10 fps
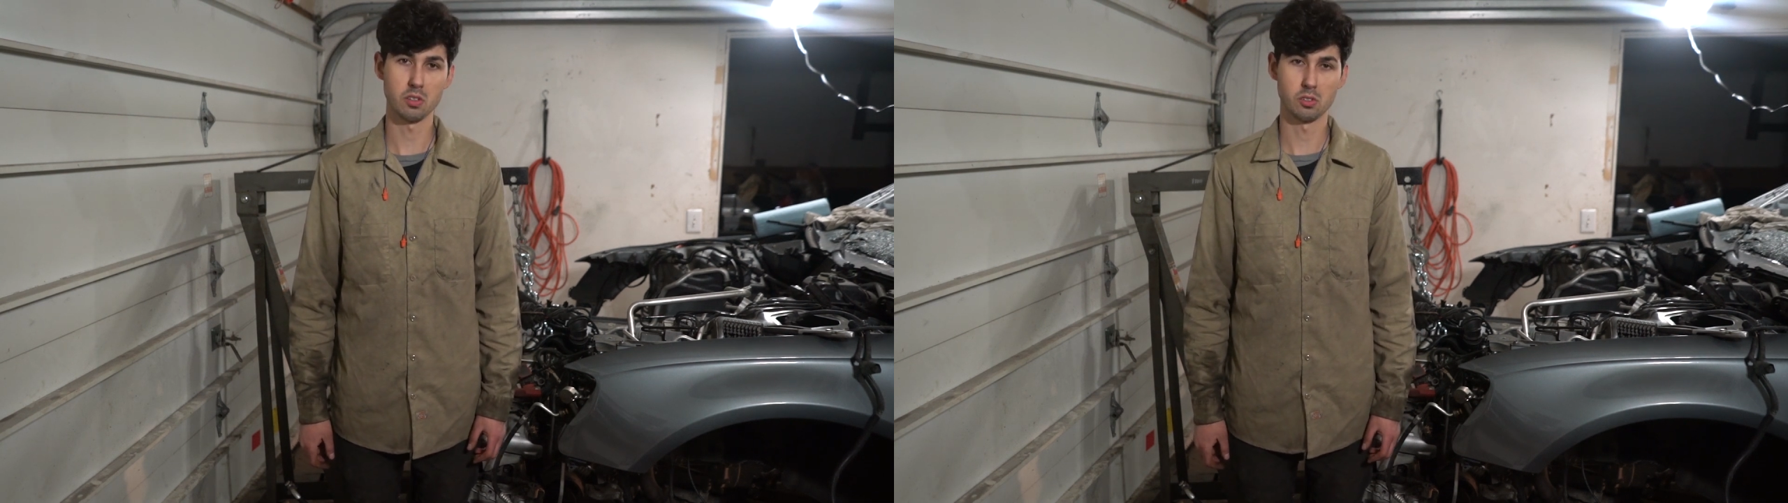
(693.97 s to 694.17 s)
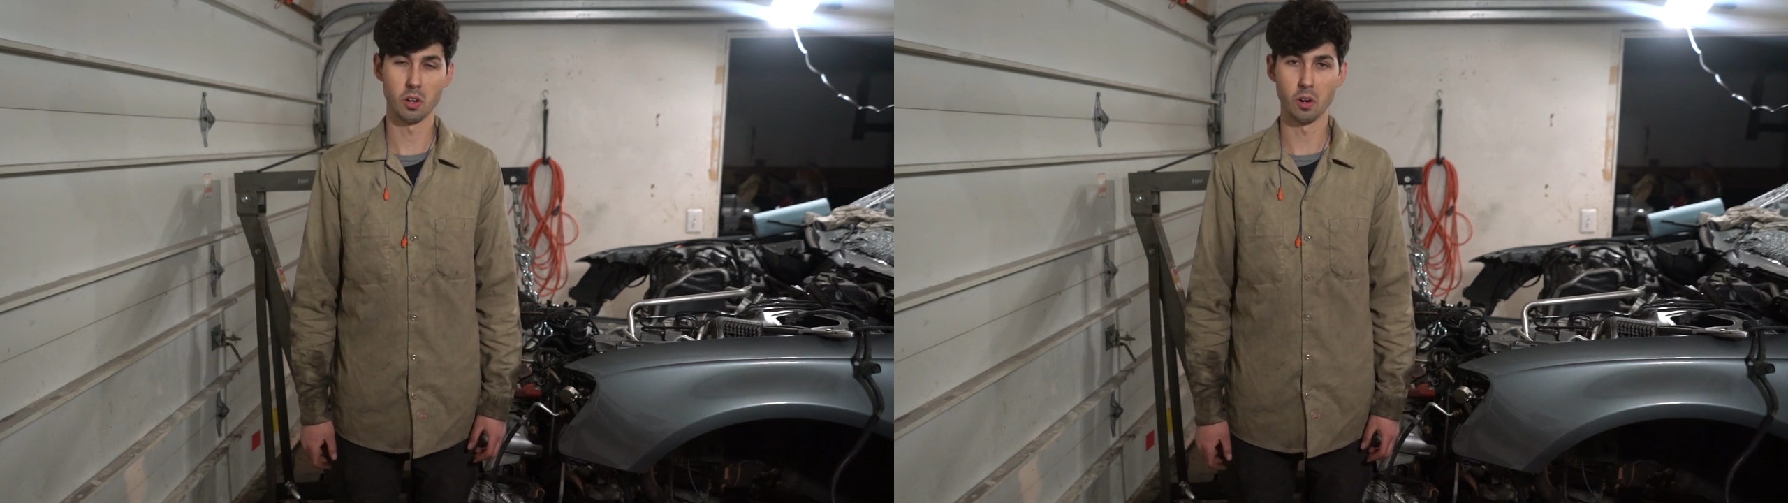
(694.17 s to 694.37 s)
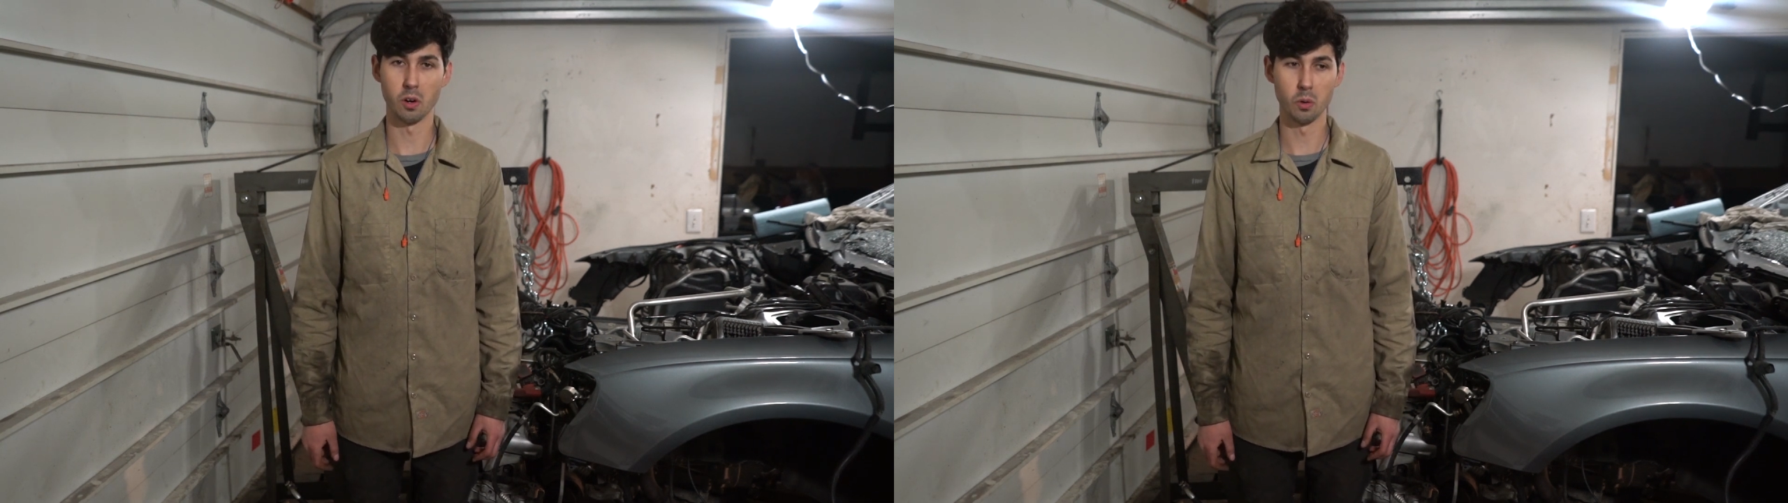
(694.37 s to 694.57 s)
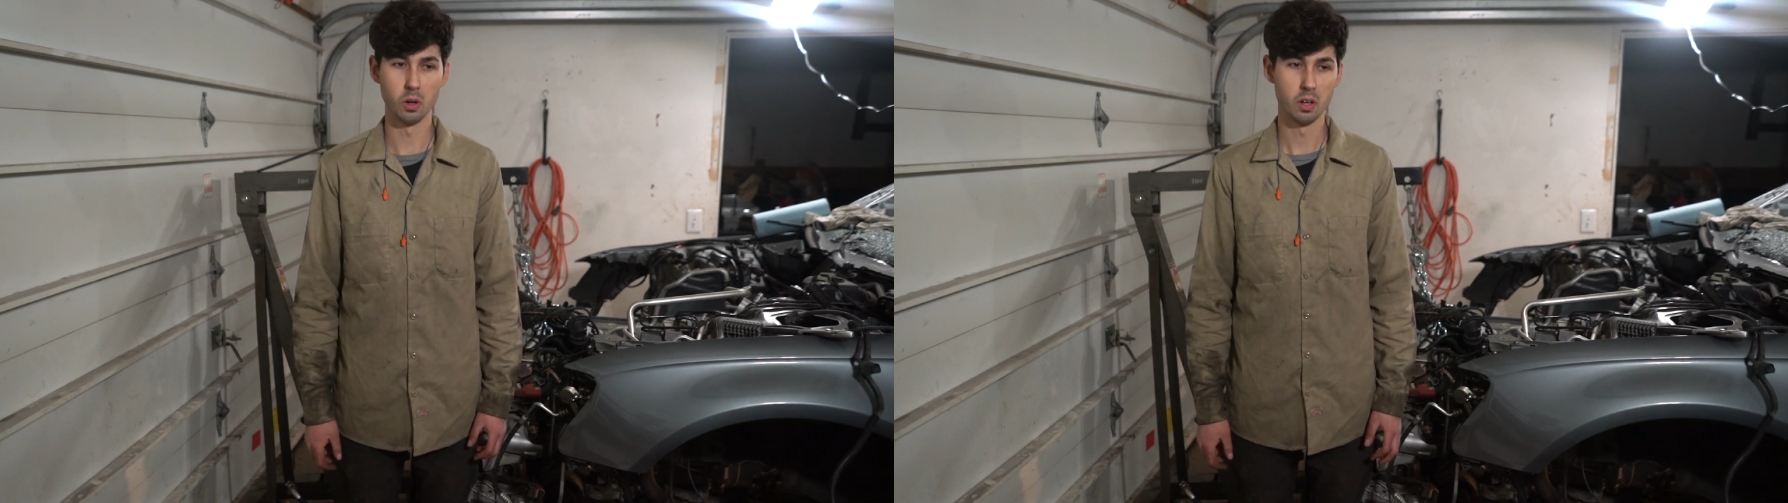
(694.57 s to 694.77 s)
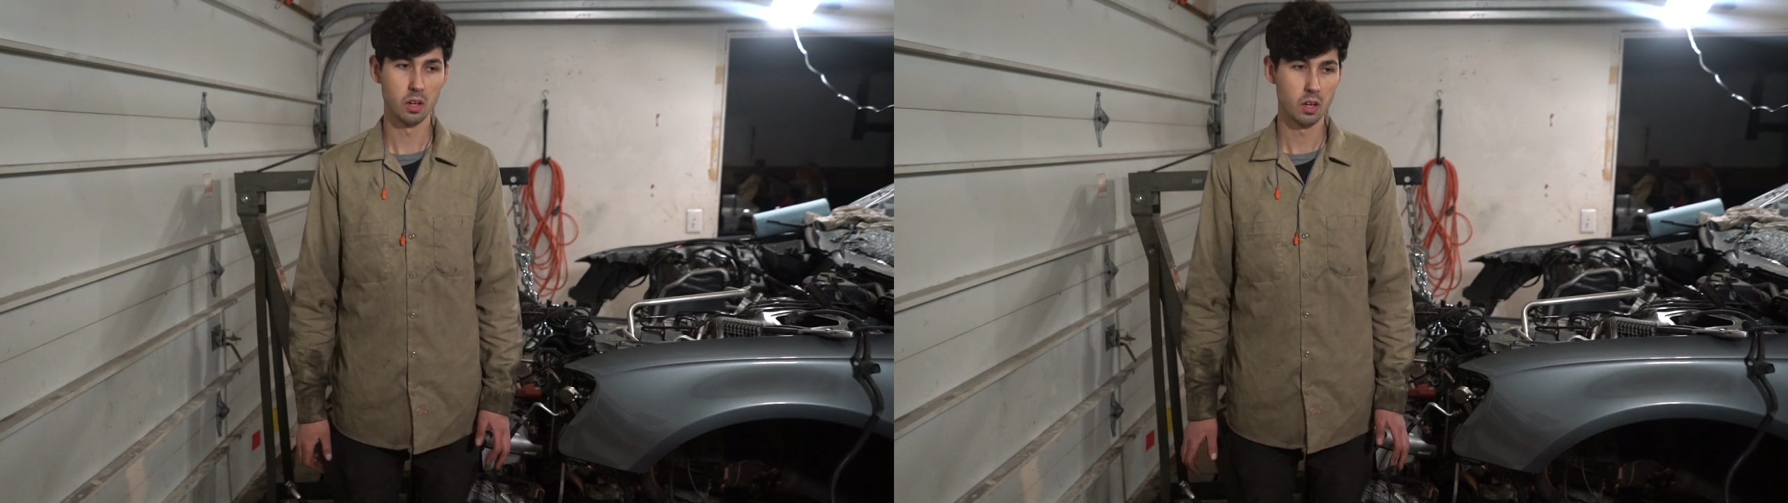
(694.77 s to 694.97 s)

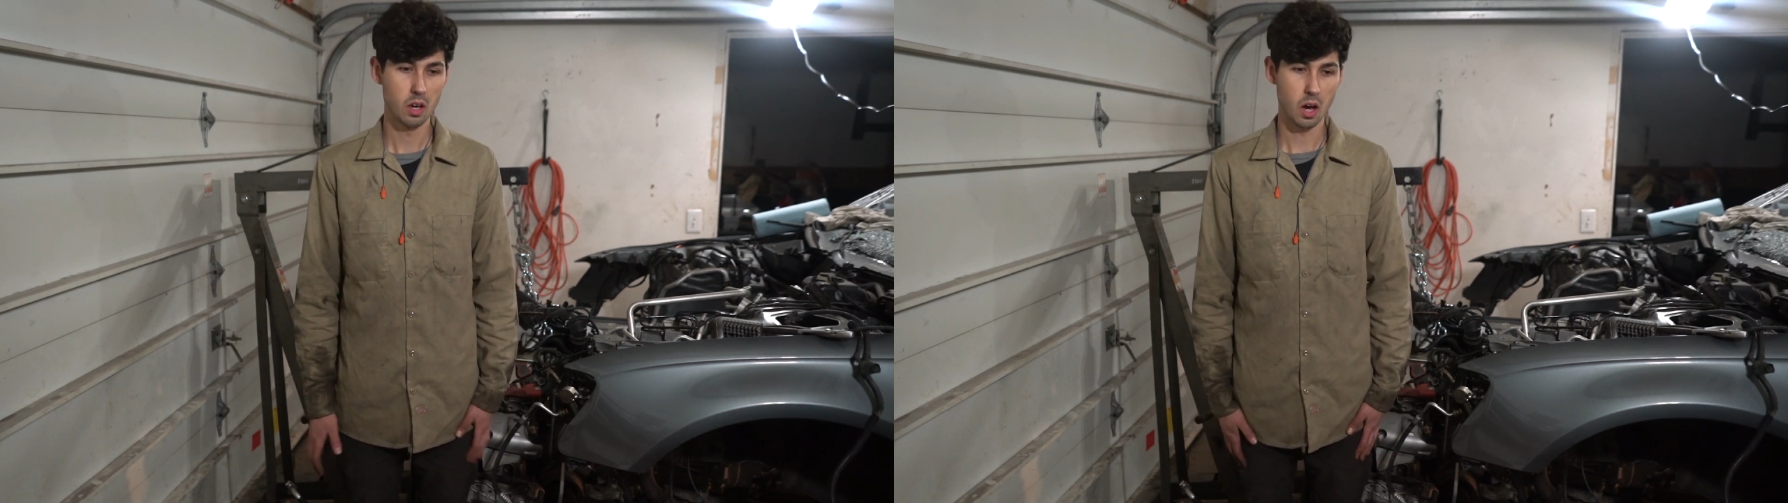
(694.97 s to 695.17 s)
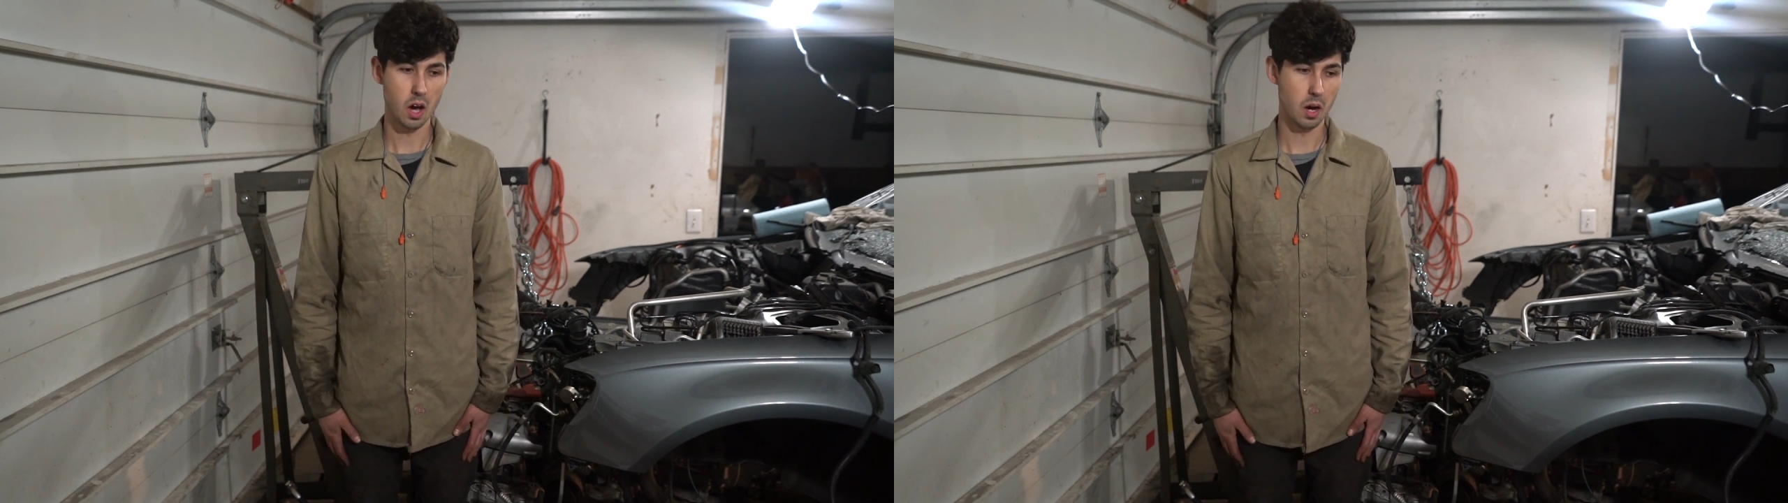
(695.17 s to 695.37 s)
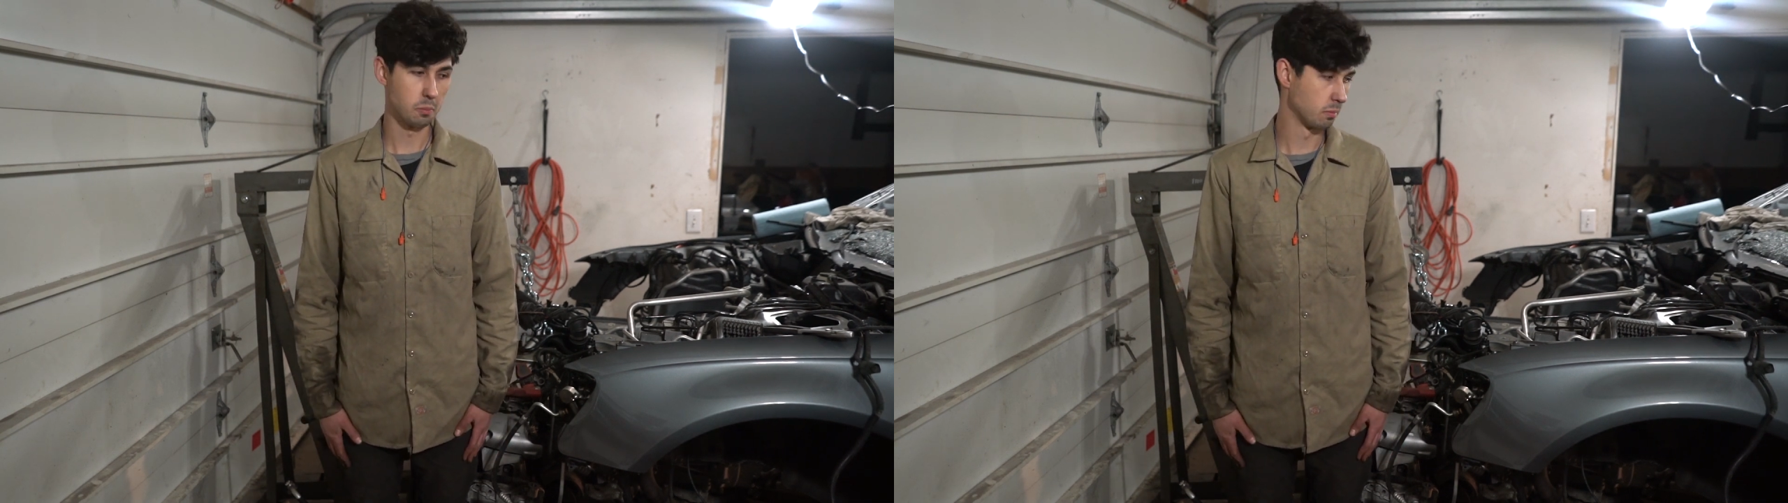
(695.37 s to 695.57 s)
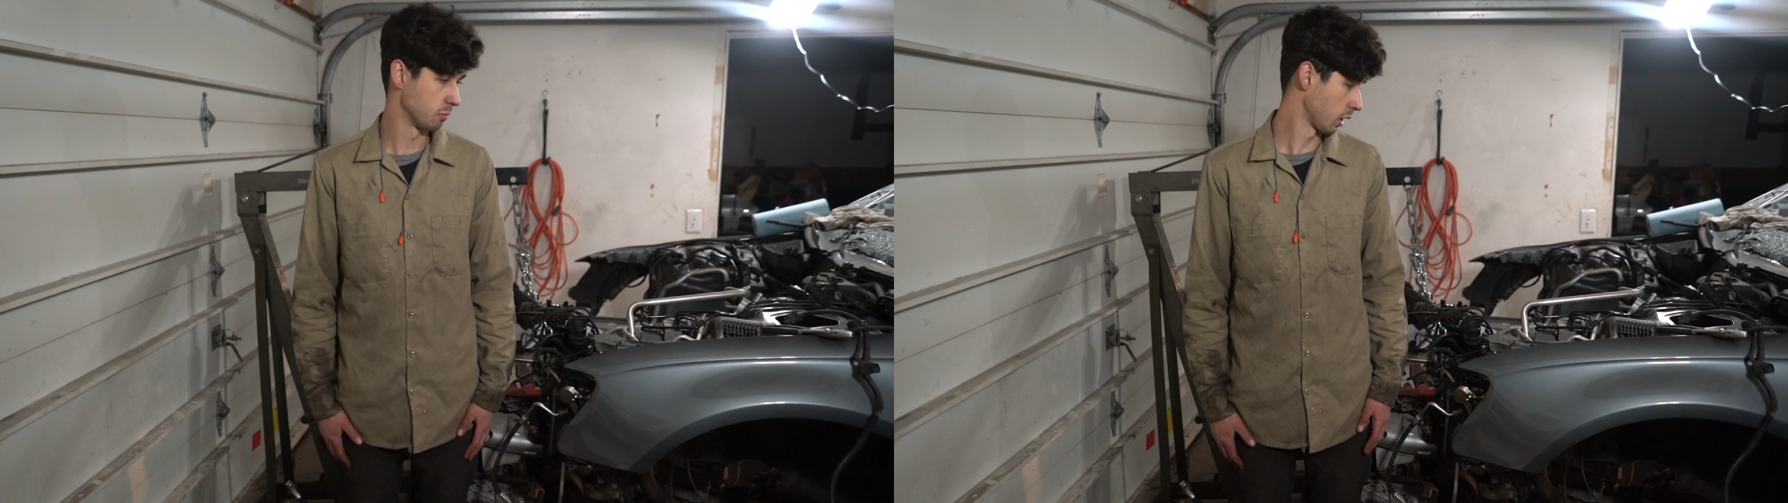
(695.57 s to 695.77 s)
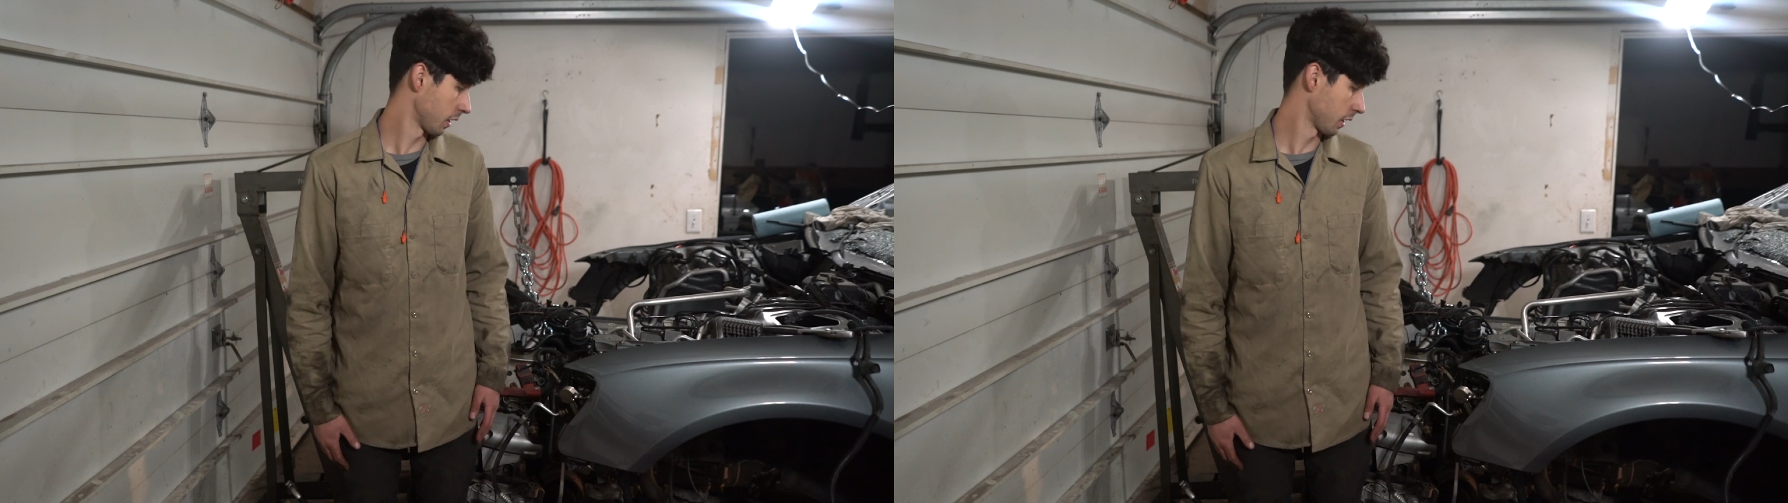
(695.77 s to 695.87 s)
So um, we